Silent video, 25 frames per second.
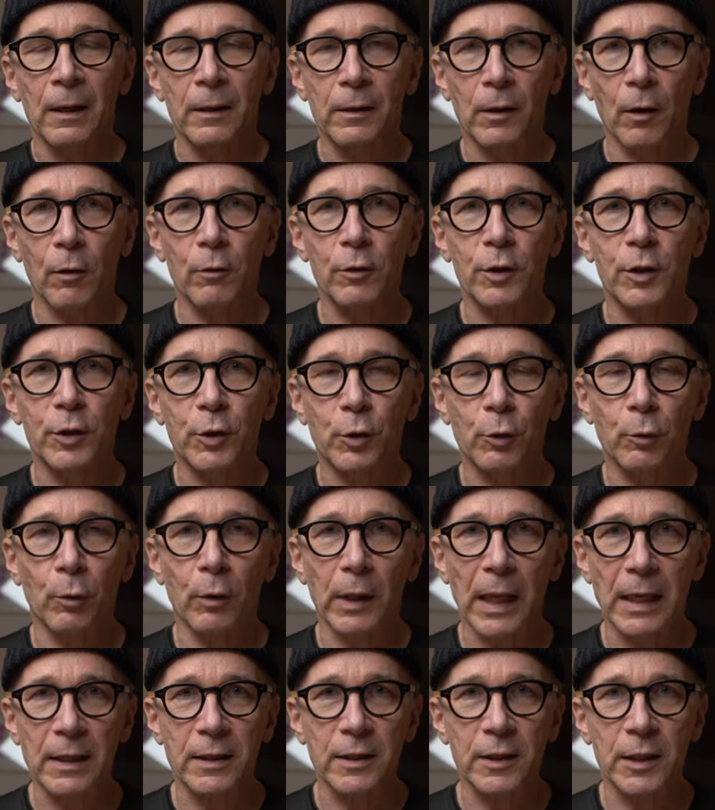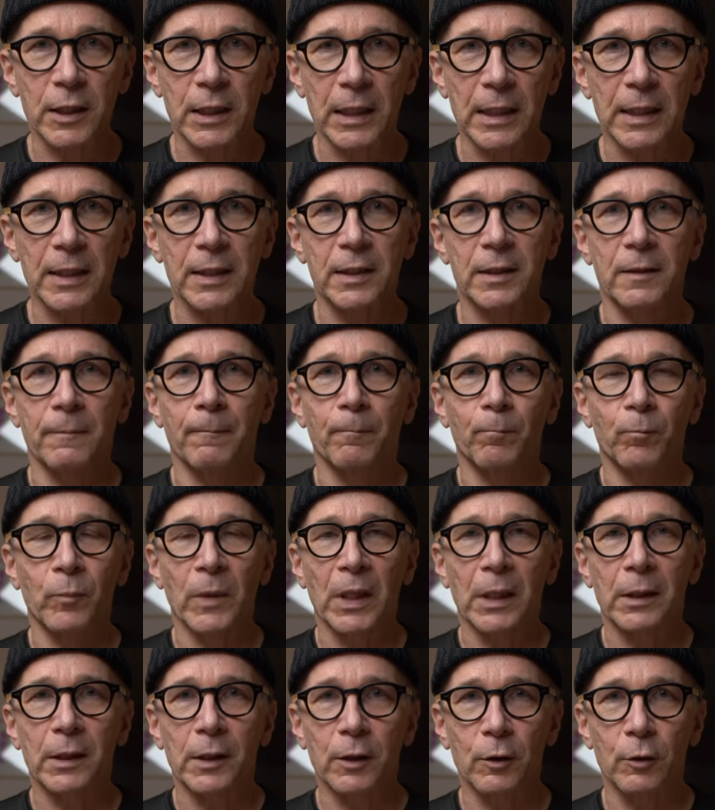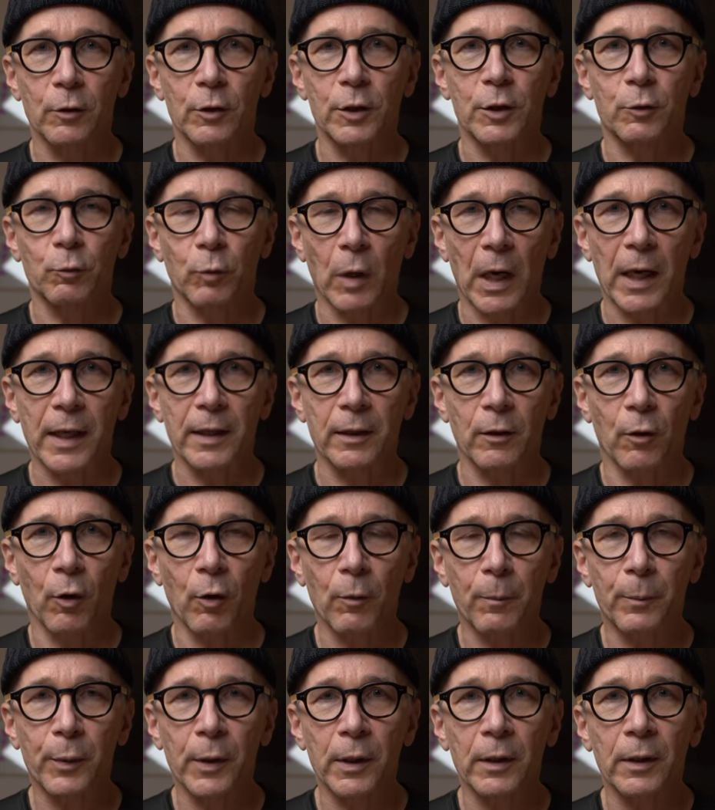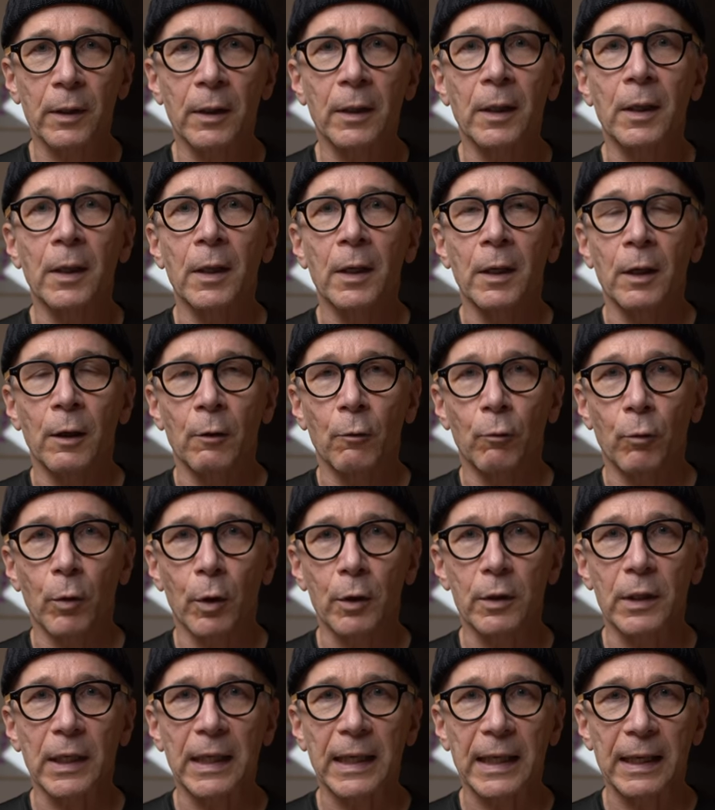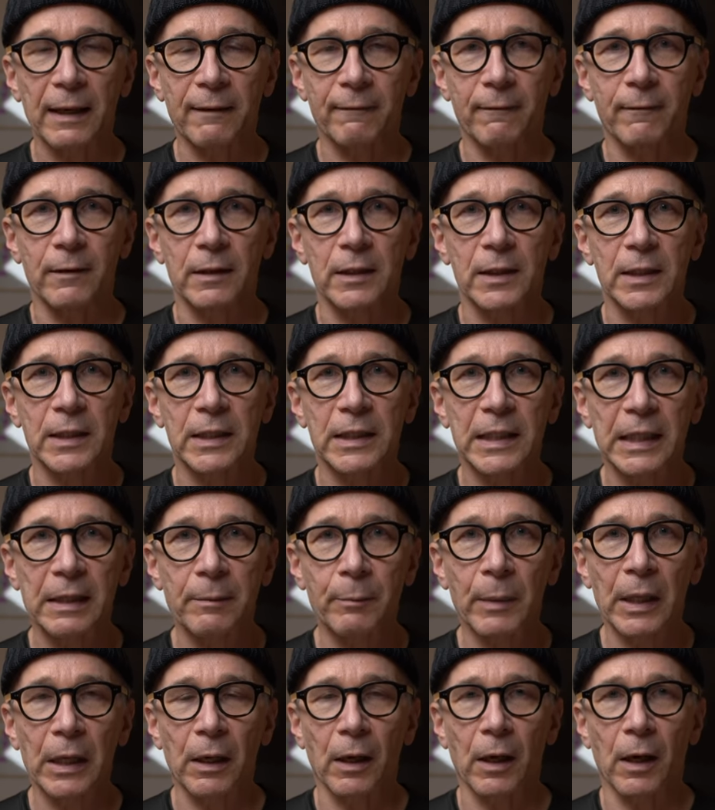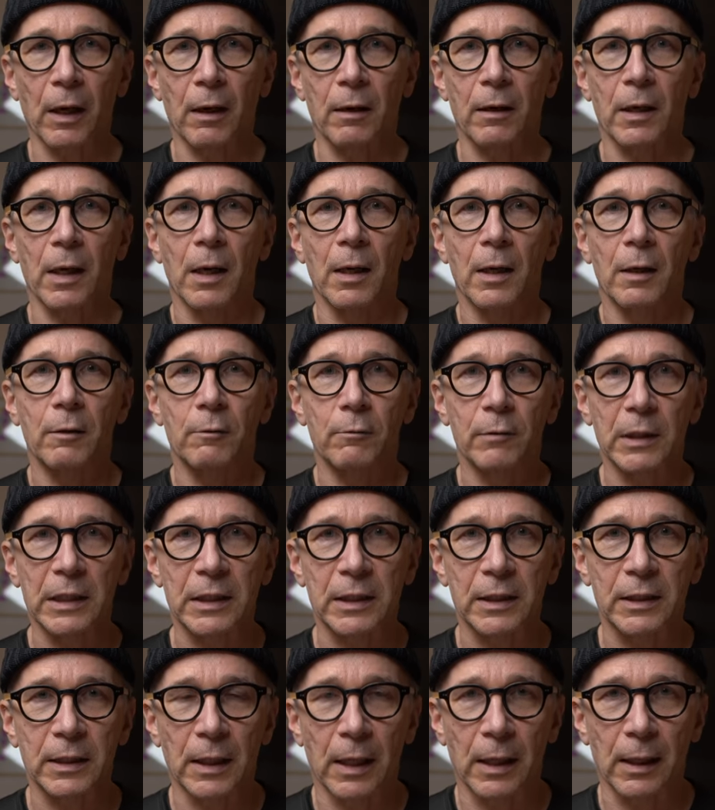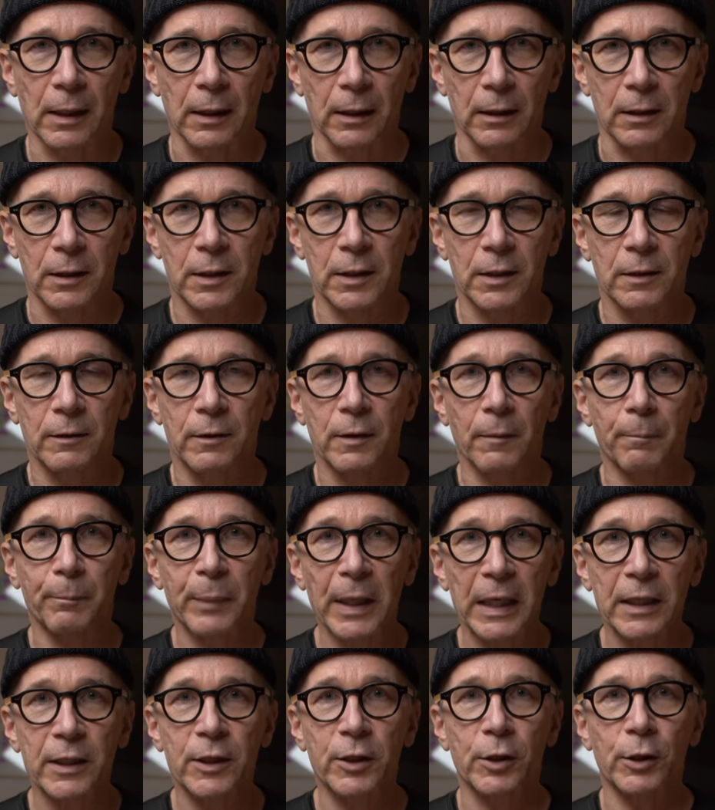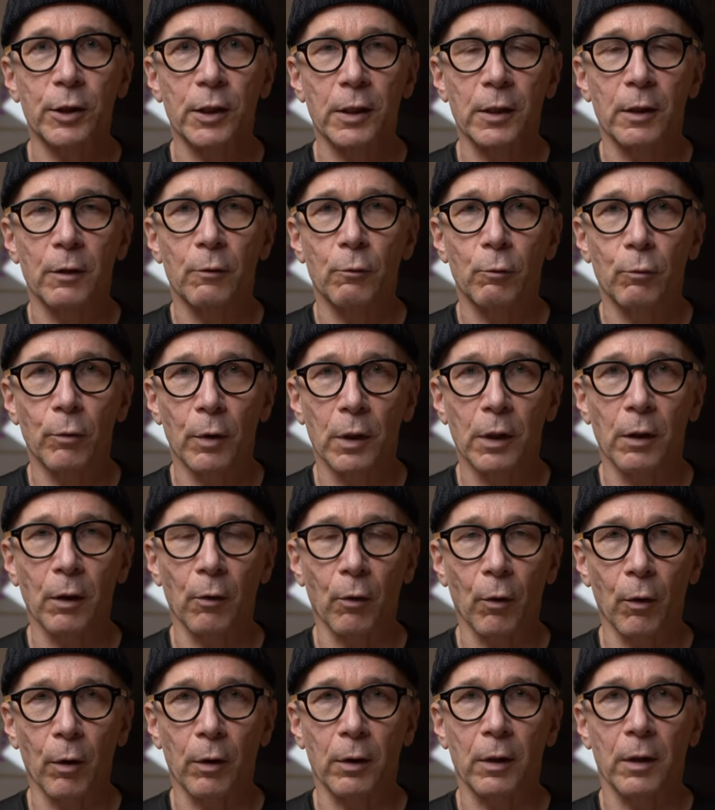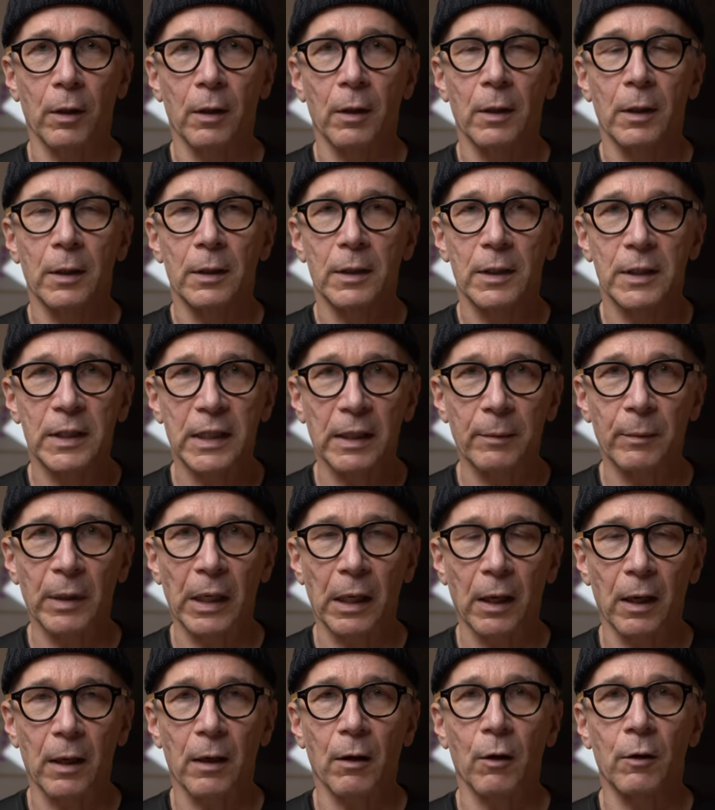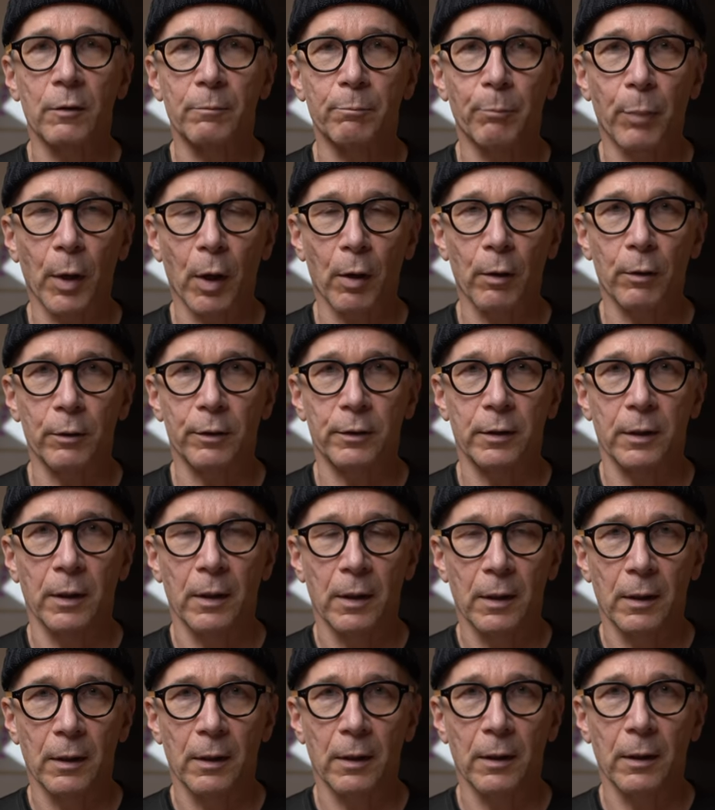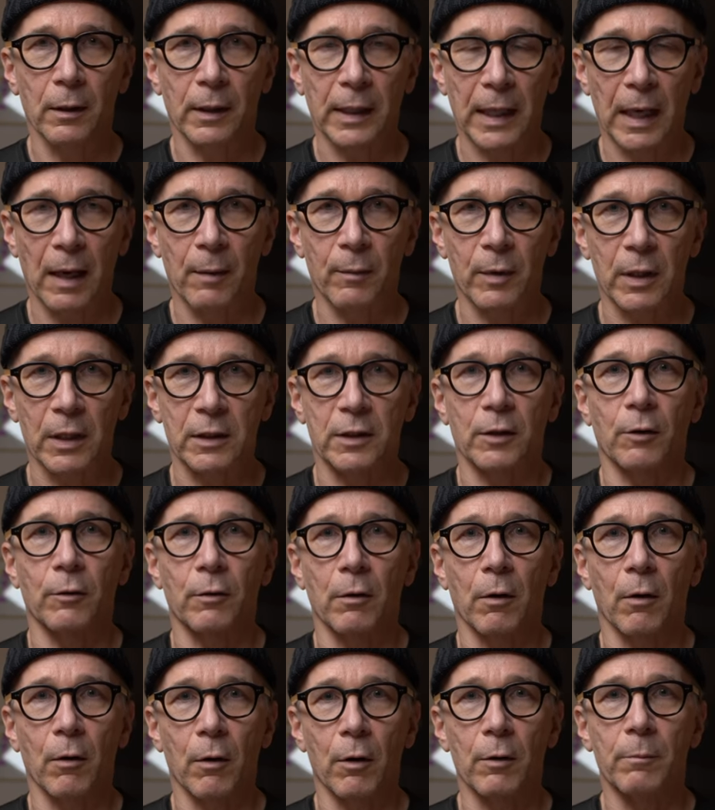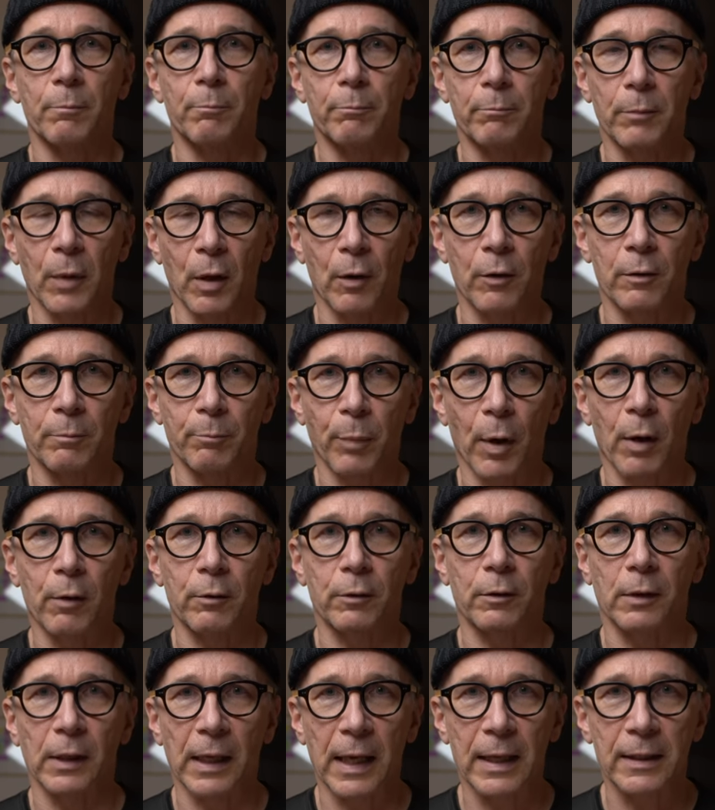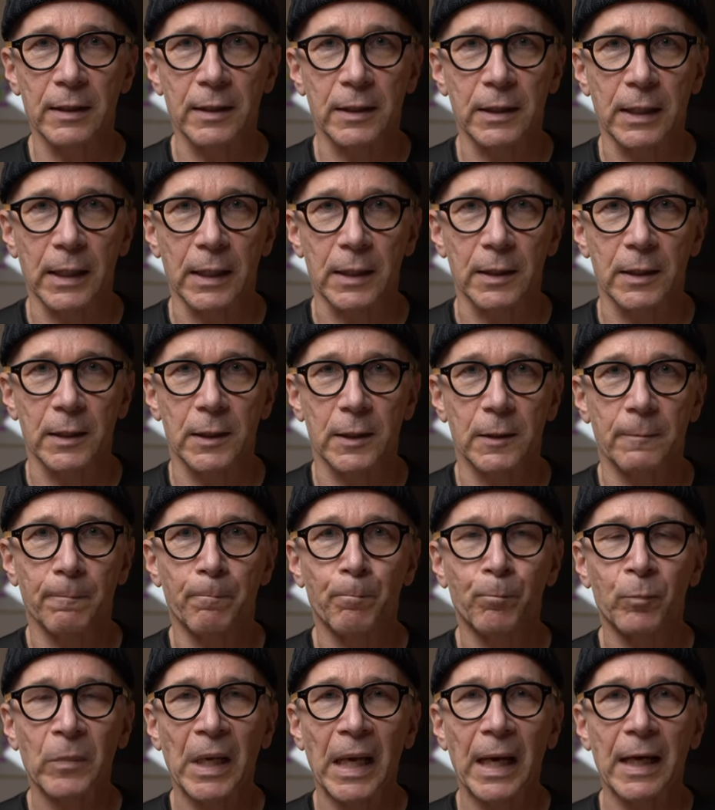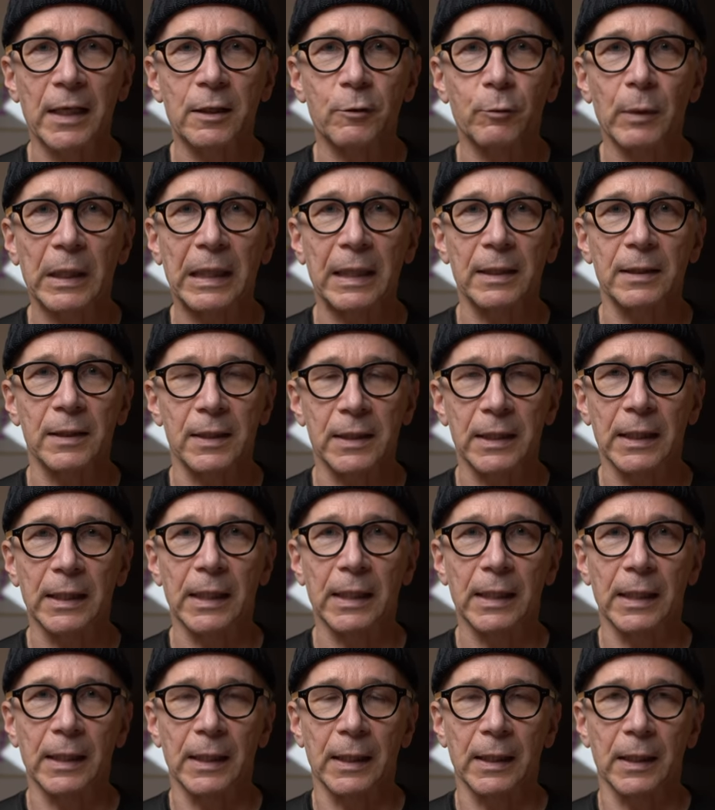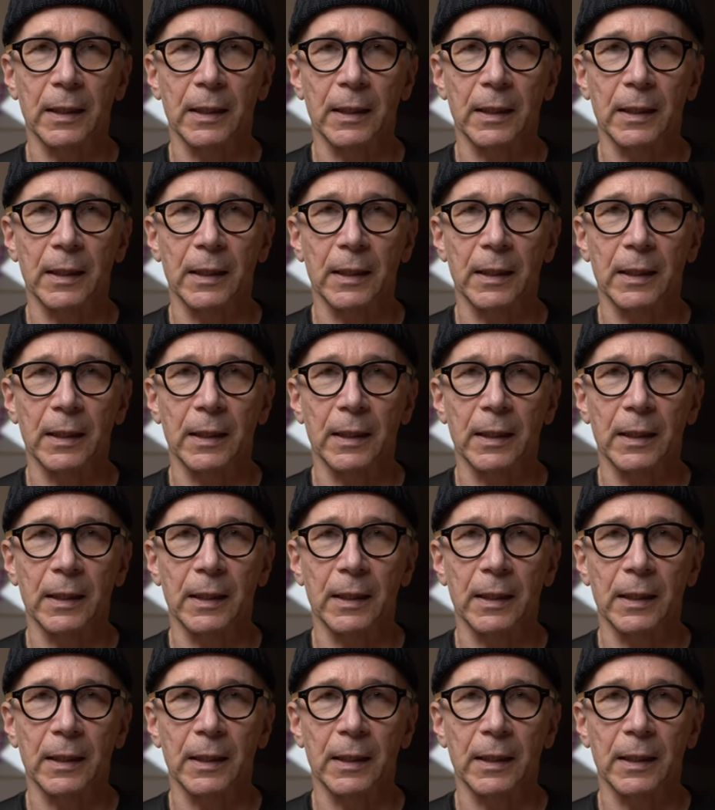those two lenses used wide open would give similar results. The picture would look similar on both cameras or on both lenses. As we can see